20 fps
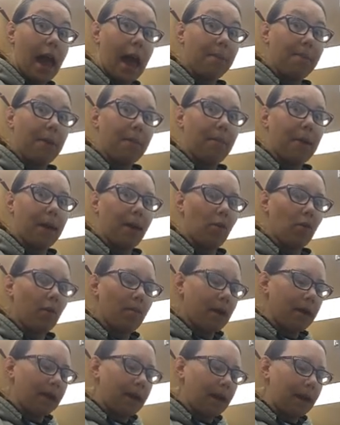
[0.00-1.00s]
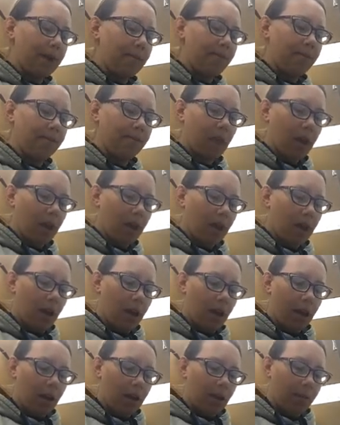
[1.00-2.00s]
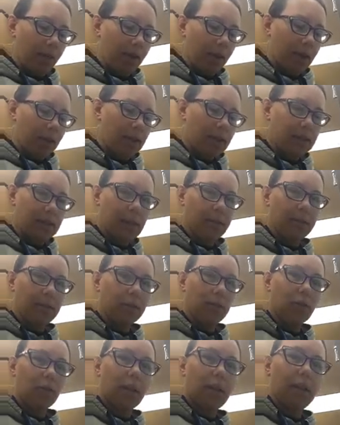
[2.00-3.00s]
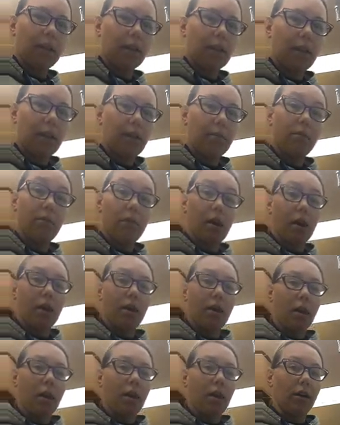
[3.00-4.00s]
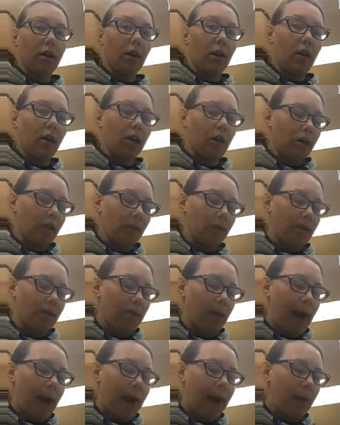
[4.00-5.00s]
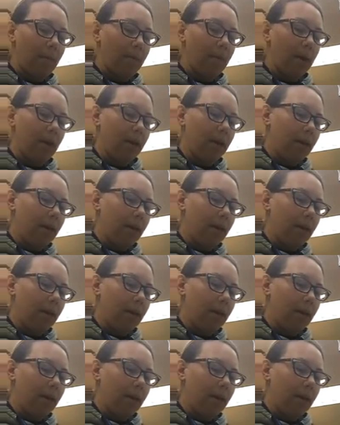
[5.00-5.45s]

Happy Micro Monday. I'm going to demonstrate the blood auger lab.